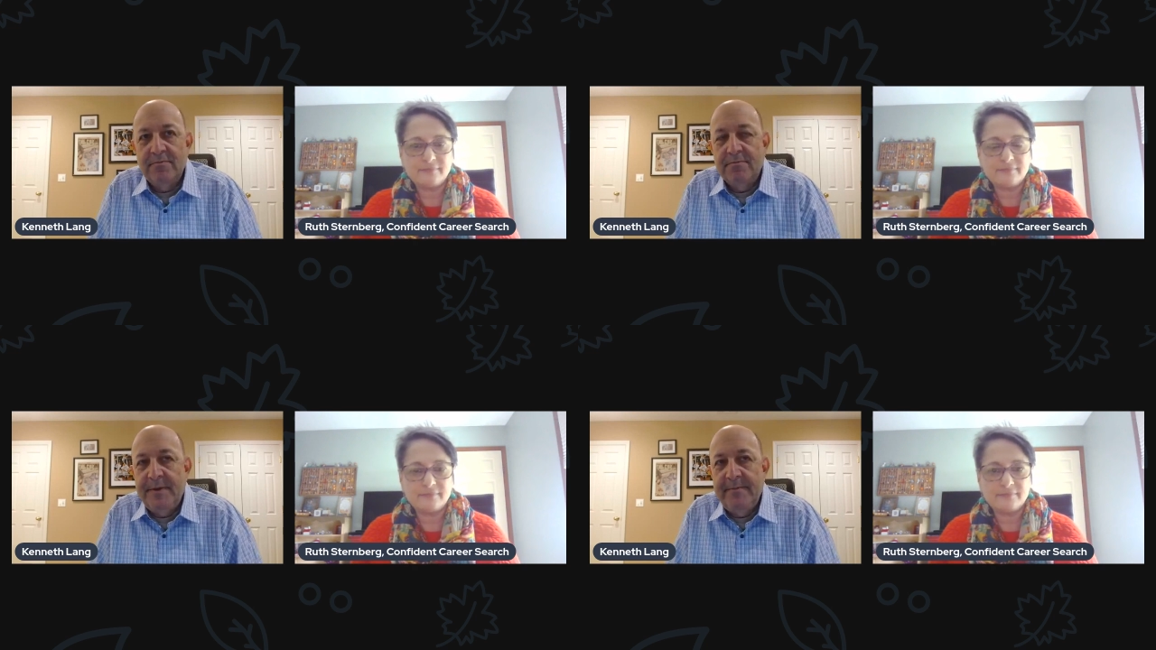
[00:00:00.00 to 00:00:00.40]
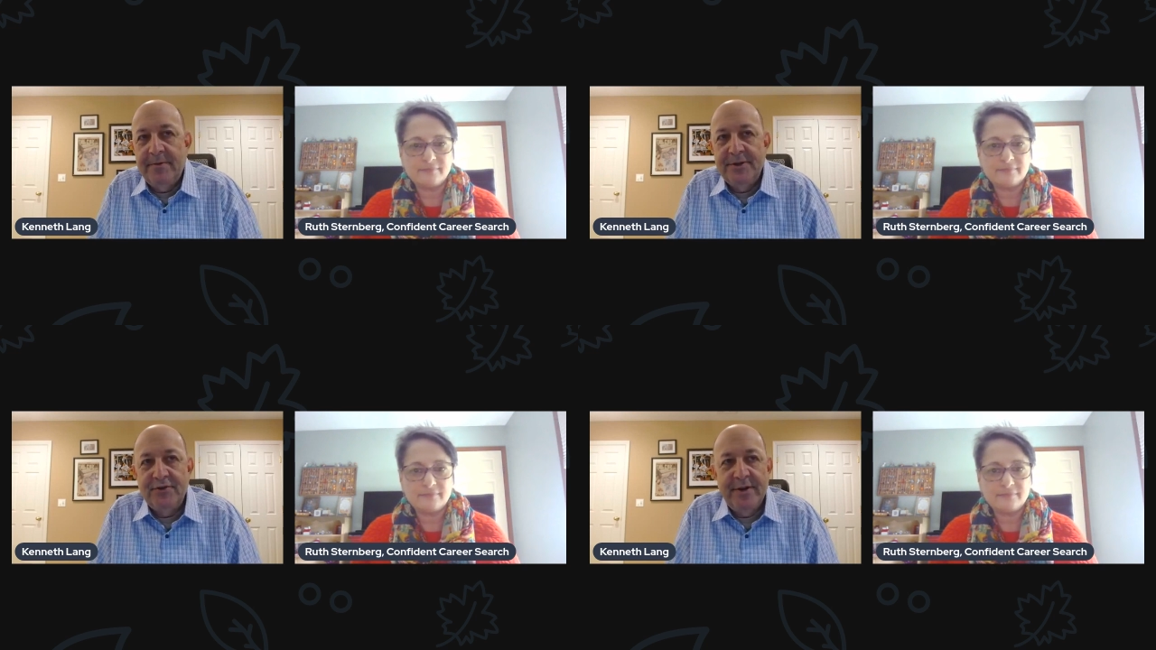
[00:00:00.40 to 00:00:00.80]
Speaker 1: people
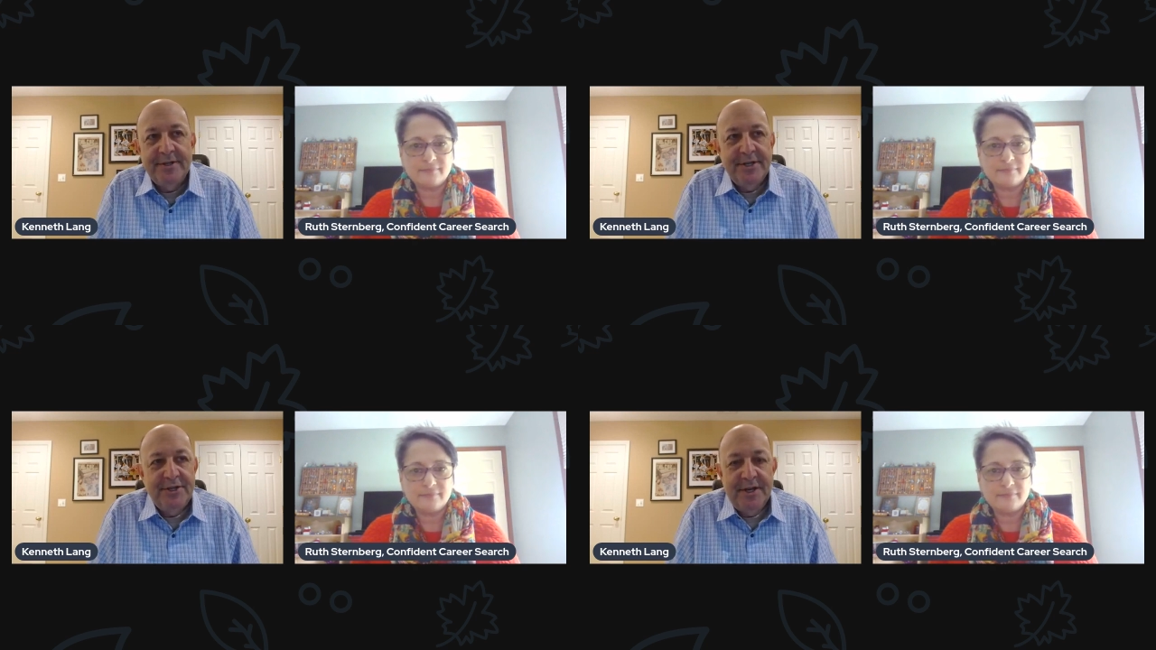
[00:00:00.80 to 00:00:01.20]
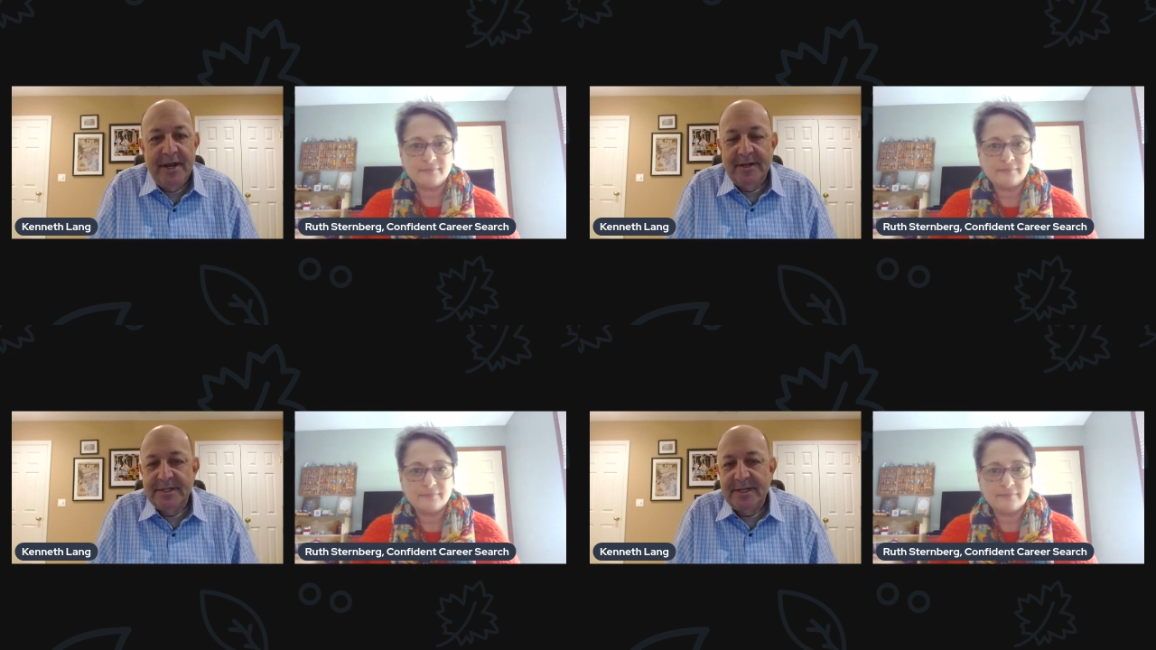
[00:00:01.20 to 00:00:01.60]
in transition, and
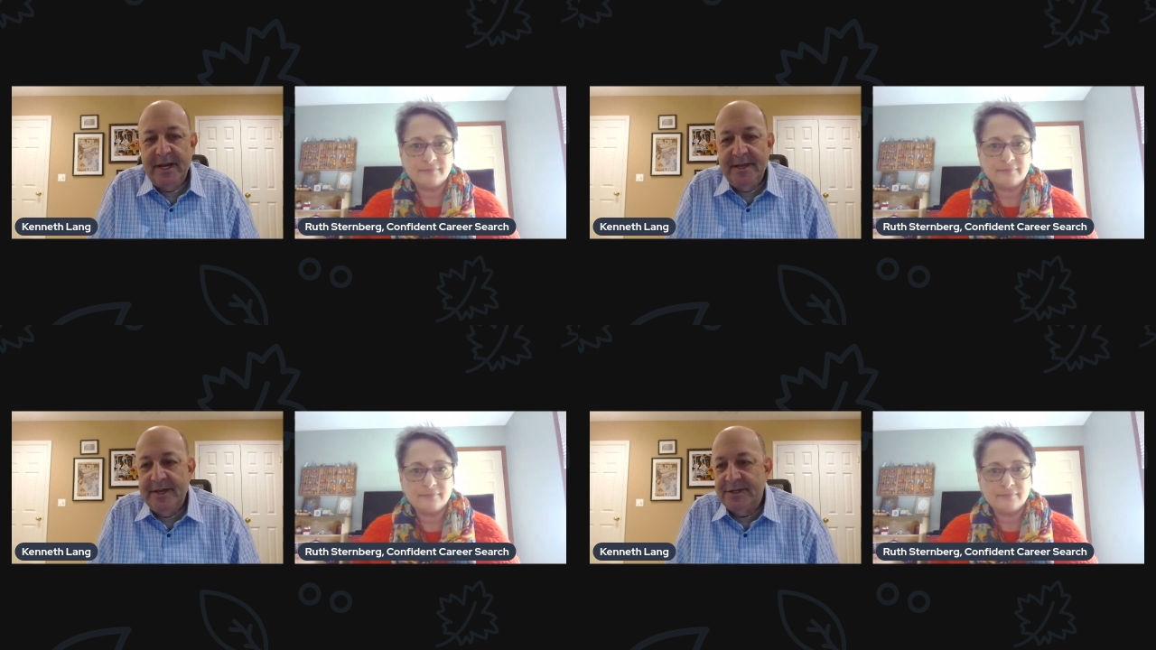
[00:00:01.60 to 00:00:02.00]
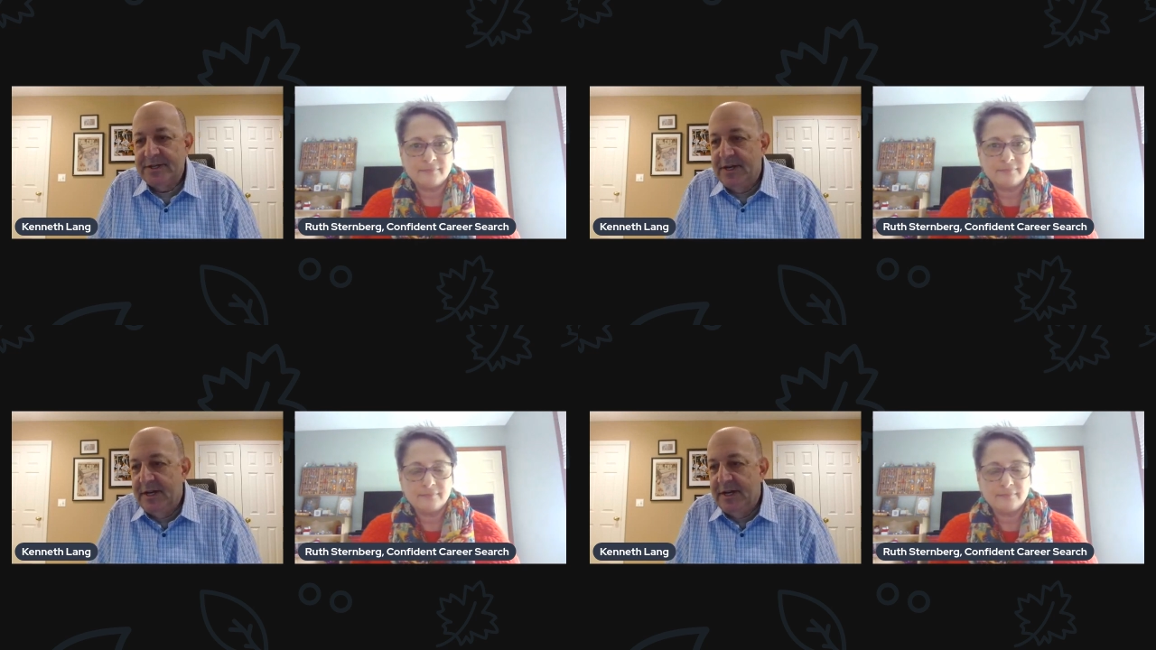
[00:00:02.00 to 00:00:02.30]
I'll say this